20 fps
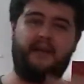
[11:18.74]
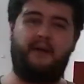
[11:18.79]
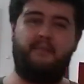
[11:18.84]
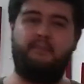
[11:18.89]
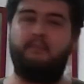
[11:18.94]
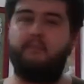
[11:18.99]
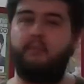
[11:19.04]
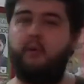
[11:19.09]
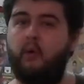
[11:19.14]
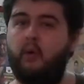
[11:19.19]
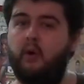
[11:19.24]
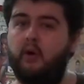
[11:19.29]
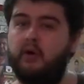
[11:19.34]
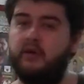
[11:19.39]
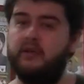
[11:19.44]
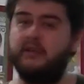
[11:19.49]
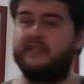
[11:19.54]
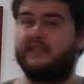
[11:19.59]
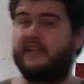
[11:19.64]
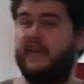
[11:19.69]
a
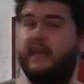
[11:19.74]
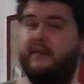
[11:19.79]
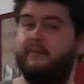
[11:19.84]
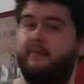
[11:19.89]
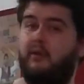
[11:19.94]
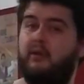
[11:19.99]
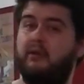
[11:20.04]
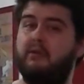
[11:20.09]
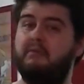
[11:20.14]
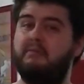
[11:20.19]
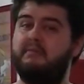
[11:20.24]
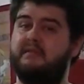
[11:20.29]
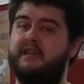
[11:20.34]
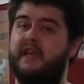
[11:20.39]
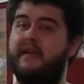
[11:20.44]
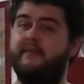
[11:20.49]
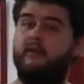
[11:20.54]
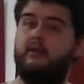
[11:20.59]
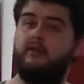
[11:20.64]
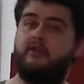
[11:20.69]
board,
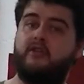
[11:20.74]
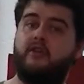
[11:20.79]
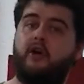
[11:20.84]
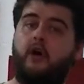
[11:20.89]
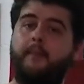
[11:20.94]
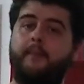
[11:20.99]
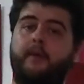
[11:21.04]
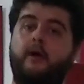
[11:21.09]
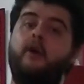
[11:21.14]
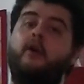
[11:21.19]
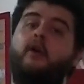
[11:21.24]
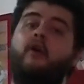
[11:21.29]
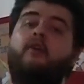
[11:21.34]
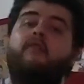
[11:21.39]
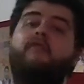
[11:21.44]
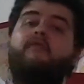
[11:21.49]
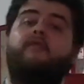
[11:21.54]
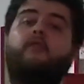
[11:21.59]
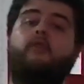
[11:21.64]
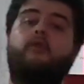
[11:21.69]
tabletop
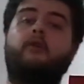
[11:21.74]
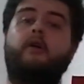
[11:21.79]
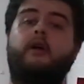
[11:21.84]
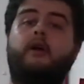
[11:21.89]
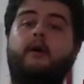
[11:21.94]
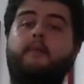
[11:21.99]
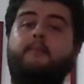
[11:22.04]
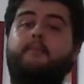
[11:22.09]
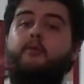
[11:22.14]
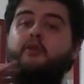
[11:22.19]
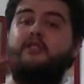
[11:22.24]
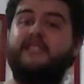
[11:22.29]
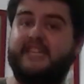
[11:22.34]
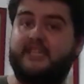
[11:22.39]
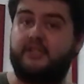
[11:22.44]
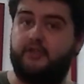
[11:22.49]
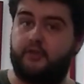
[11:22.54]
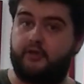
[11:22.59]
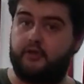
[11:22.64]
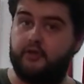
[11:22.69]
for
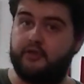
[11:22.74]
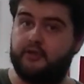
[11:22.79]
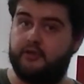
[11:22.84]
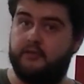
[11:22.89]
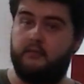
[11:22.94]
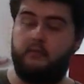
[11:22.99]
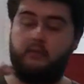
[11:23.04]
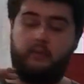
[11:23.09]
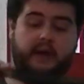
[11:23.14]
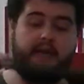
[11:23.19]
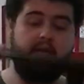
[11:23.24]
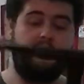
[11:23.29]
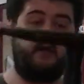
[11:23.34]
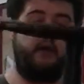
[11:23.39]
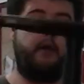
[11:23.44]
projectors, right?